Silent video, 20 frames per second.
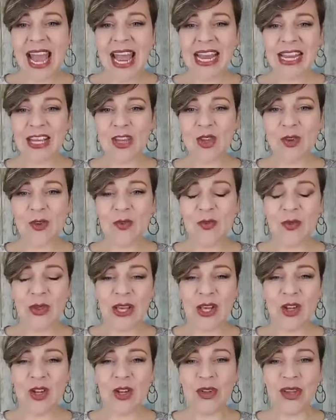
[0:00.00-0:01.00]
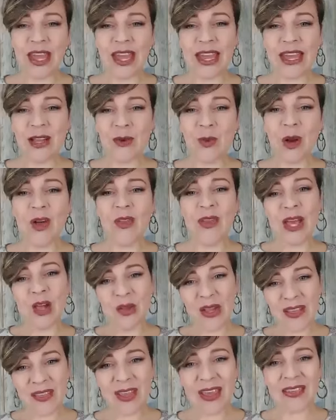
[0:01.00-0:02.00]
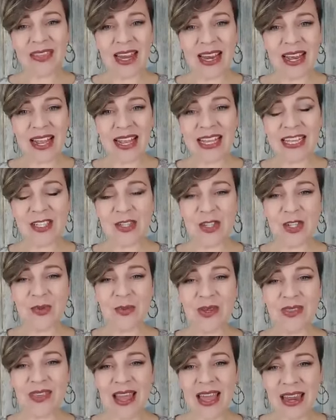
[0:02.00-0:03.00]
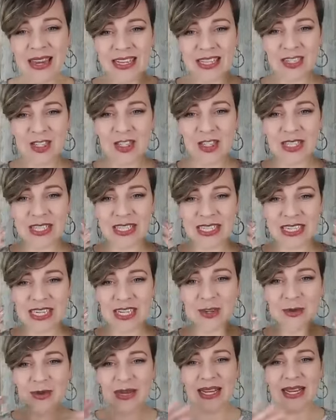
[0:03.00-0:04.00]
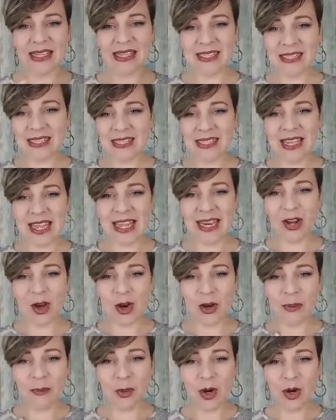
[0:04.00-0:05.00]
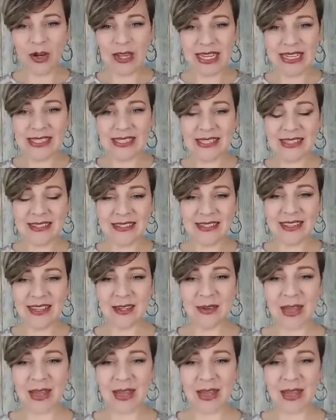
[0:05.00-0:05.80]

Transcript: and you feel like, well, the only thing that I can do with that is just earrings and arm parties?